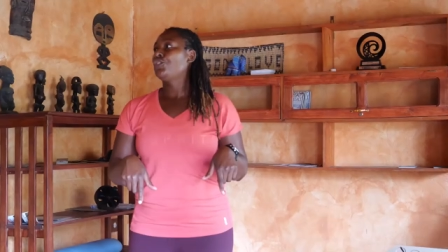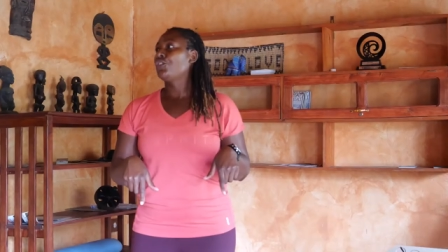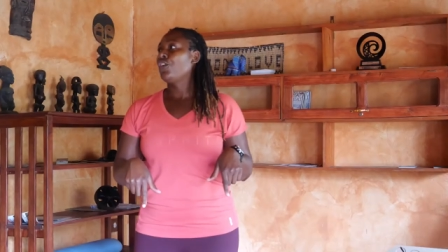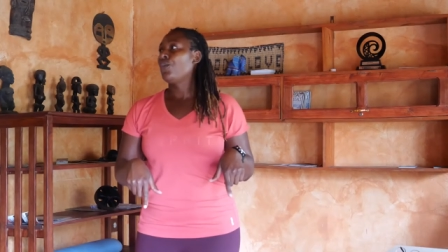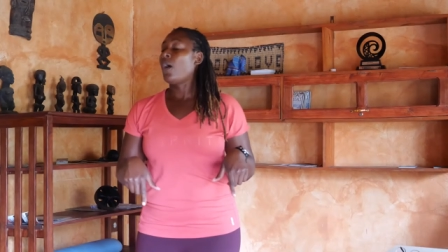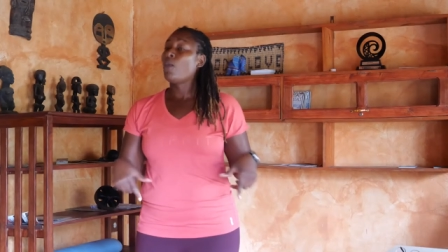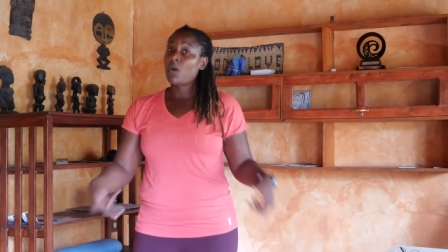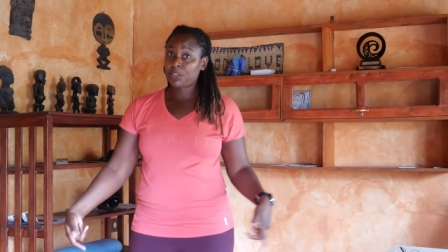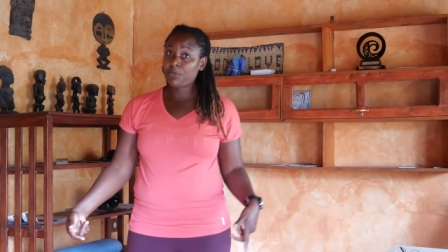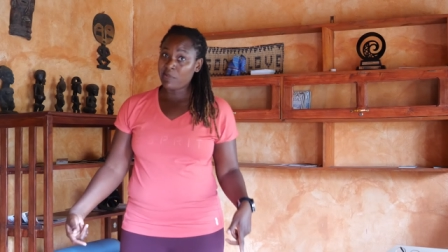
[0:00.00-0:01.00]
So I
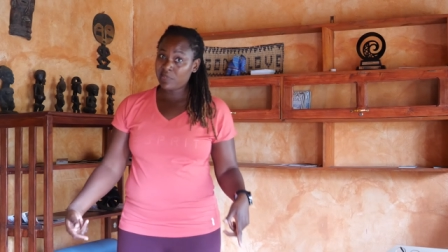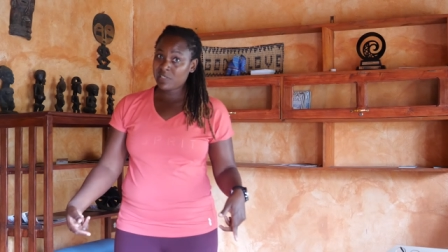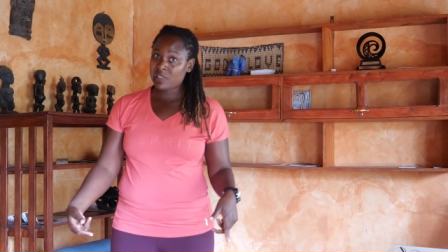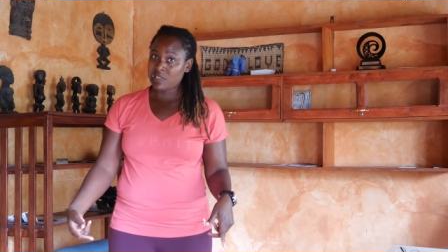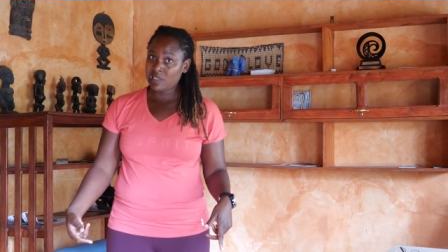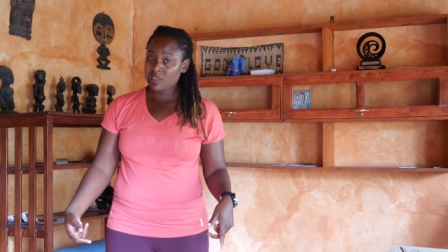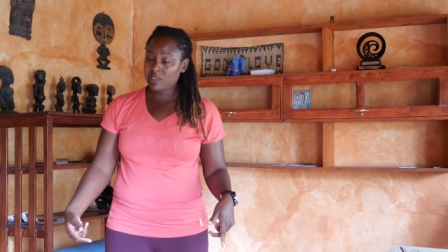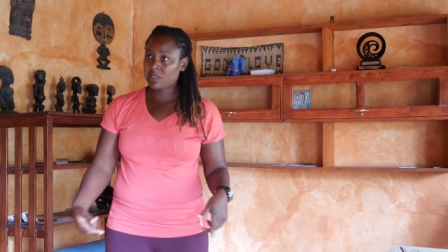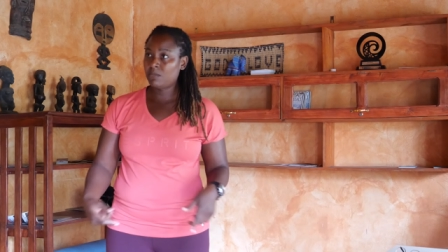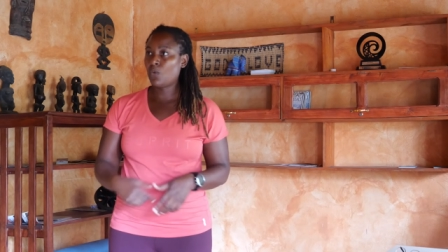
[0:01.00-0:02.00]
walked around the city
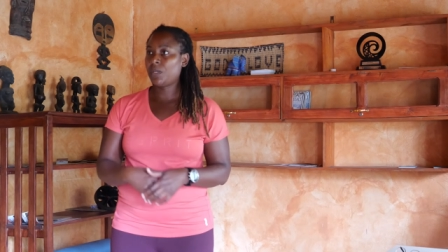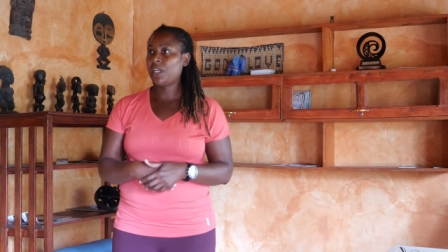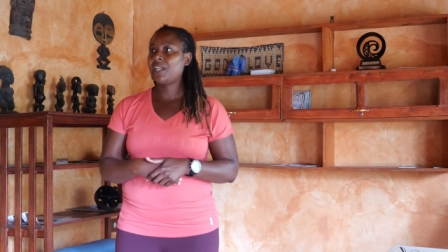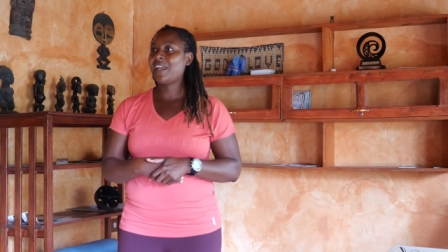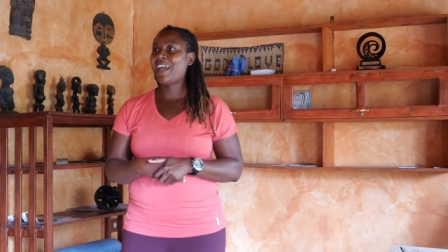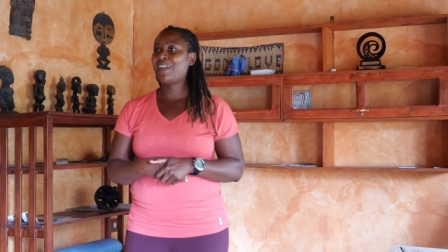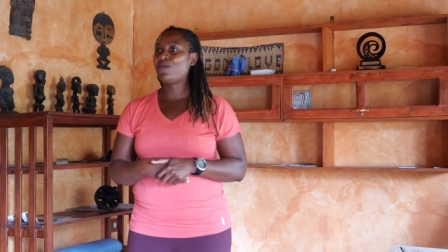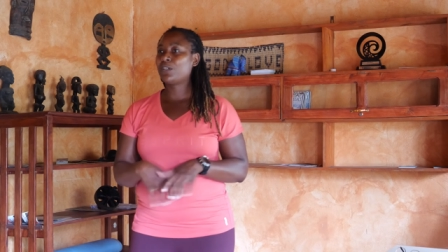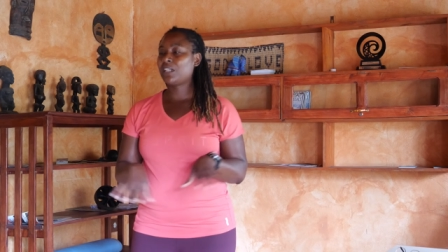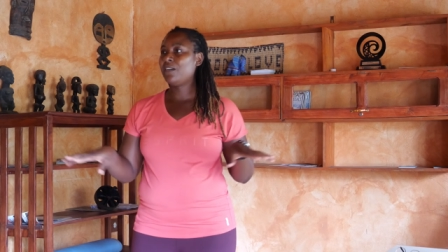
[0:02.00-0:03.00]
this morning, and
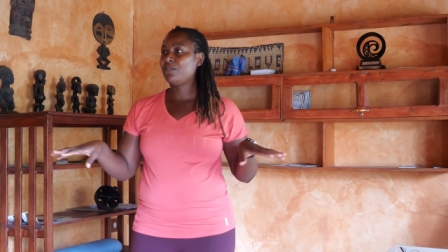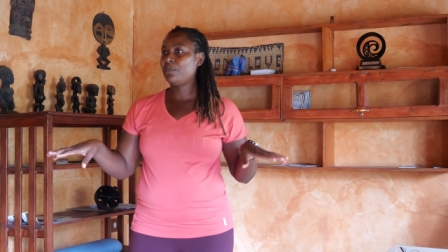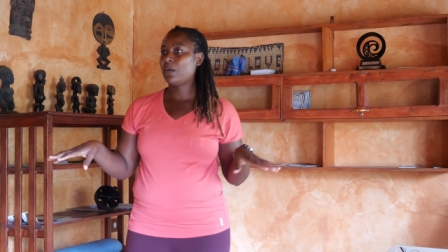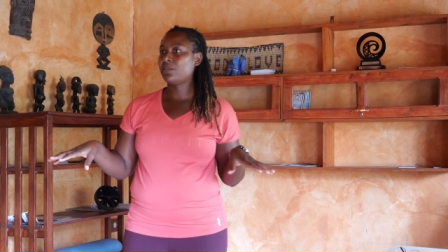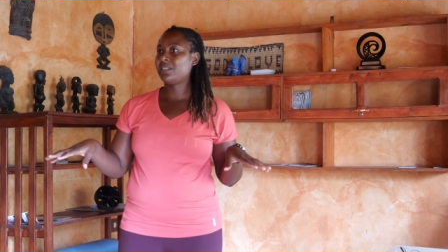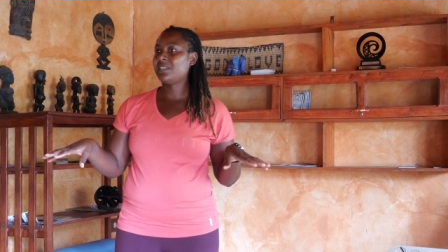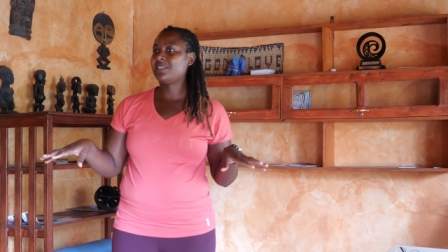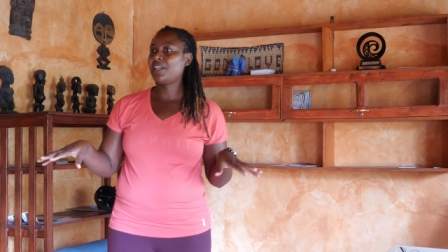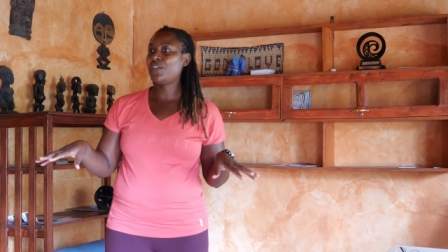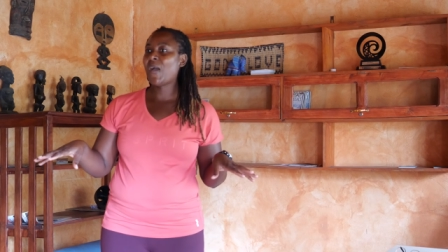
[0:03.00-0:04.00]
what I love about it is
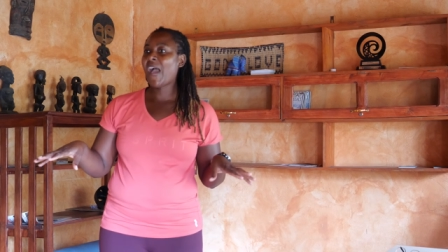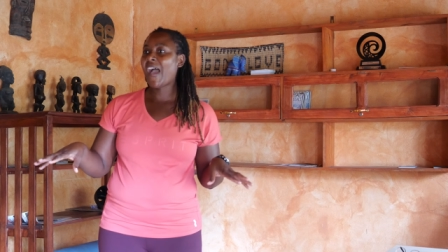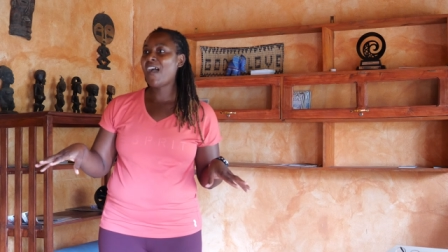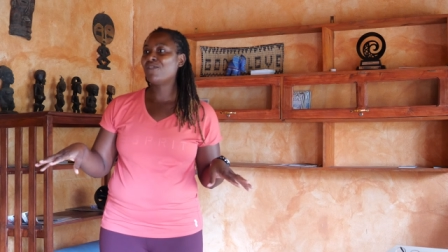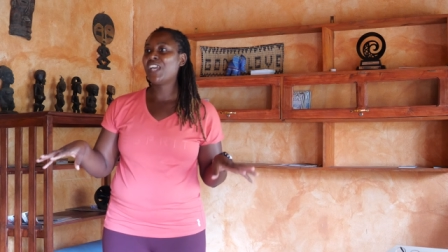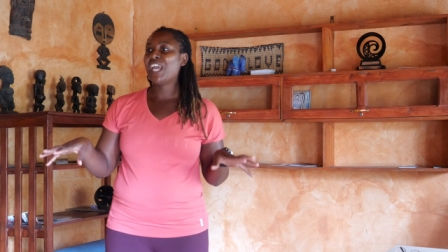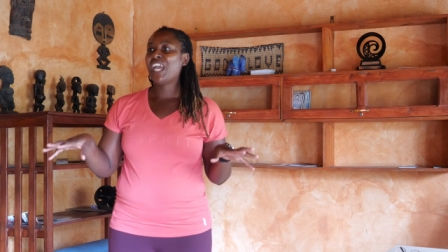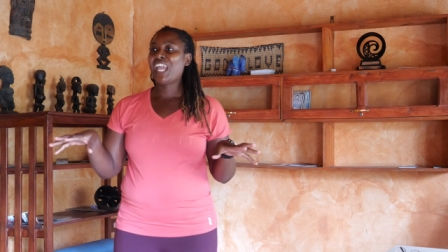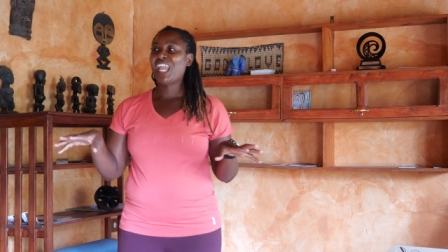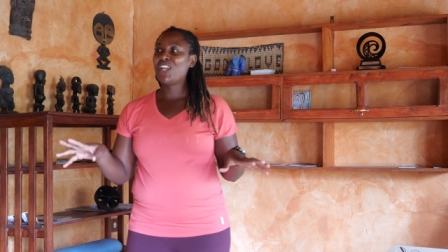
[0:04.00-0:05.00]
that you have
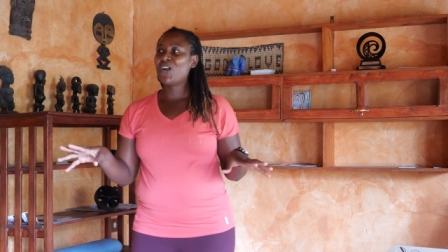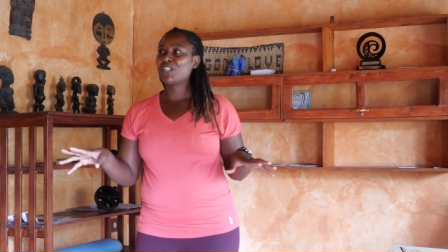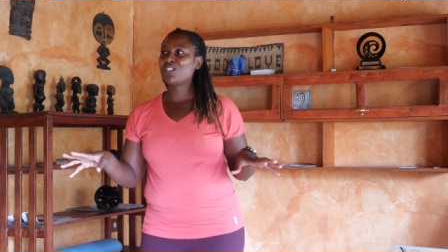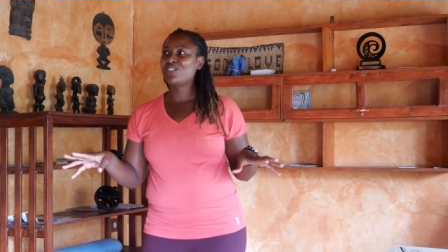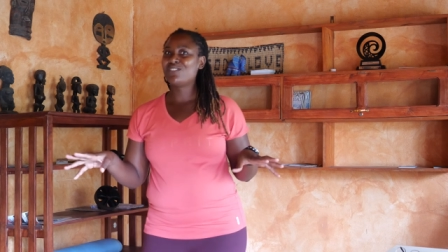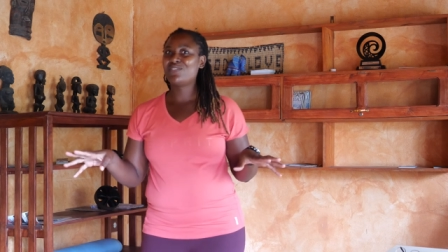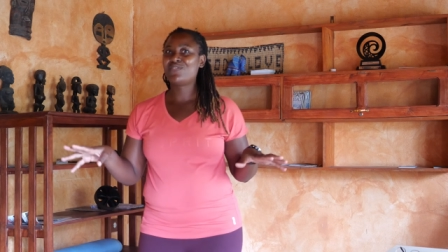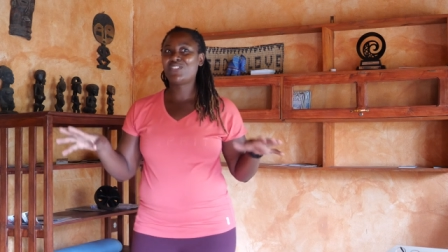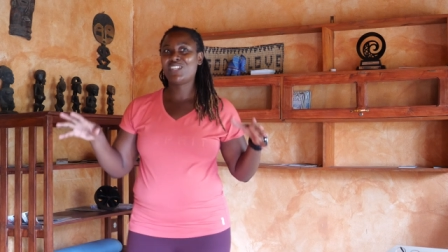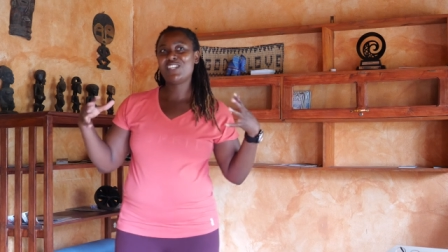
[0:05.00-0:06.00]
a lot of,
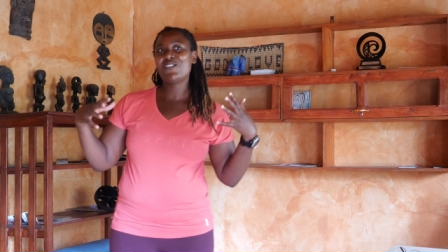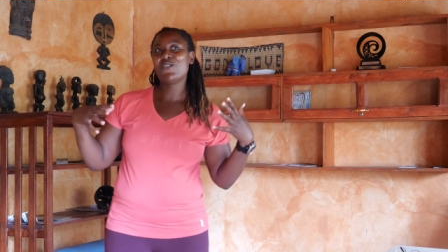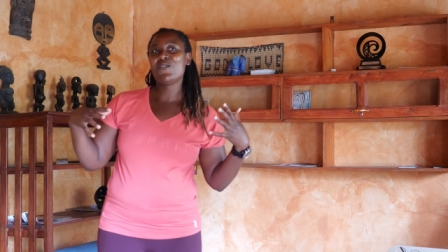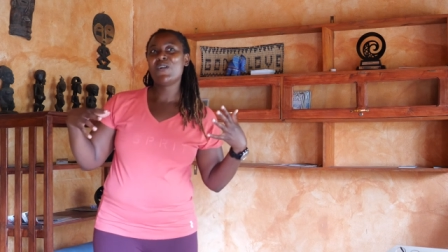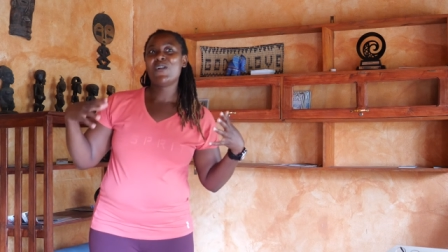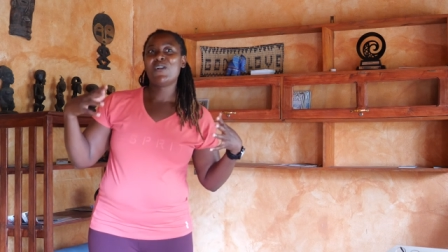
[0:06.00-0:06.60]
you know,